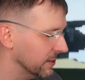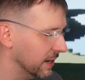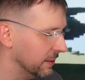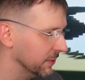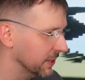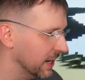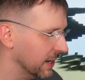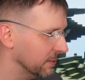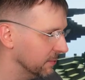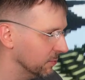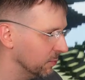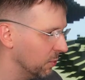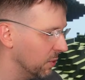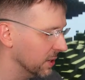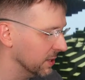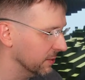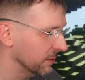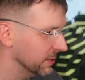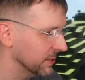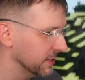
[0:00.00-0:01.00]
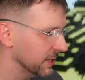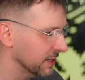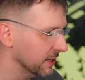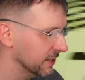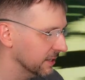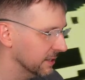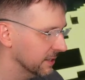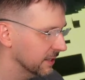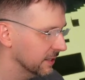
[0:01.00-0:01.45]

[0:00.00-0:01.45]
Now we got water in there.